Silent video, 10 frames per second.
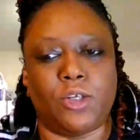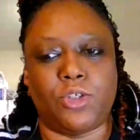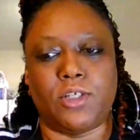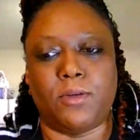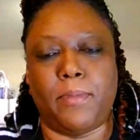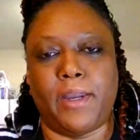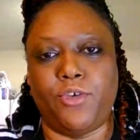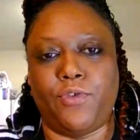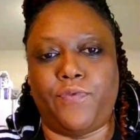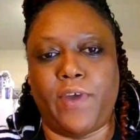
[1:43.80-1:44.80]
out to the
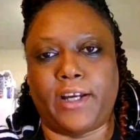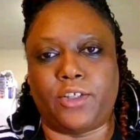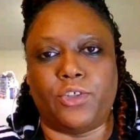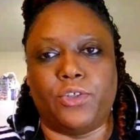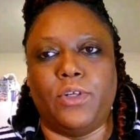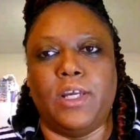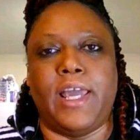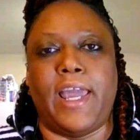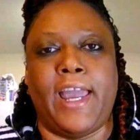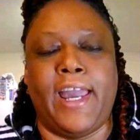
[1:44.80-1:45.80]
manufacturer
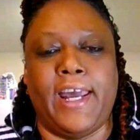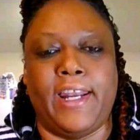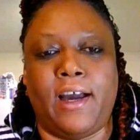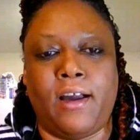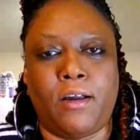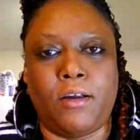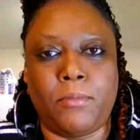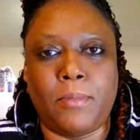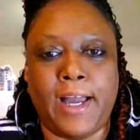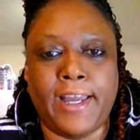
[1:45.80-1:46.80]
and
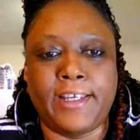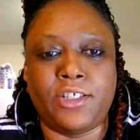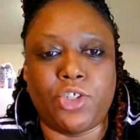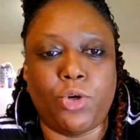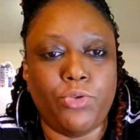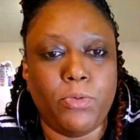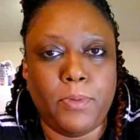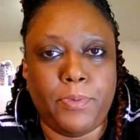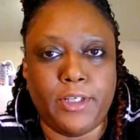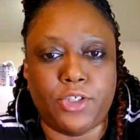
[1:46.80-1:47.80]
I showed them a
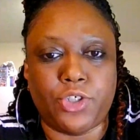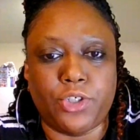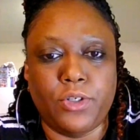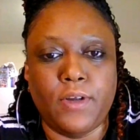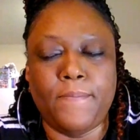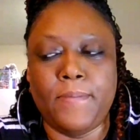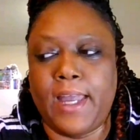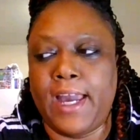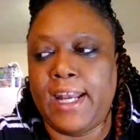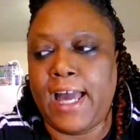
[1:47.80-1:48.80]
picture
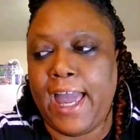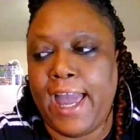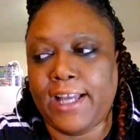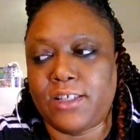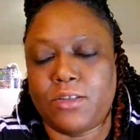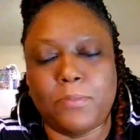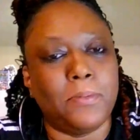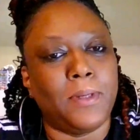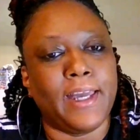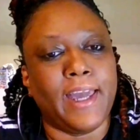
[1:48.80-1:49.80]
and I asked them,
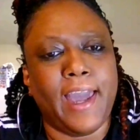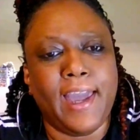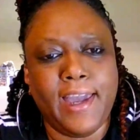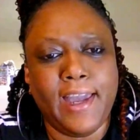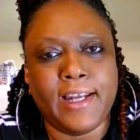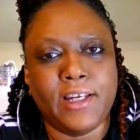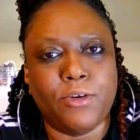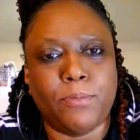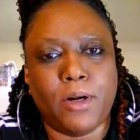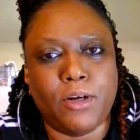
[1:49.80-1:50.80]
I'm like, hey, I did a
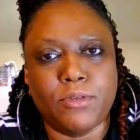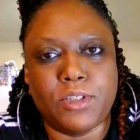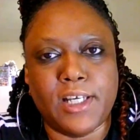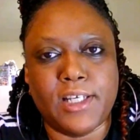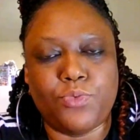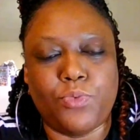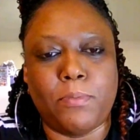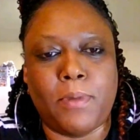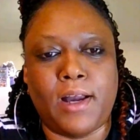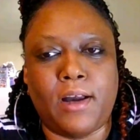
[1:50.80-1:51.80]
burn test with
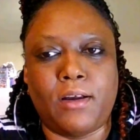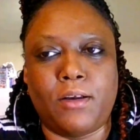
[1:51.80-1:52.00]
my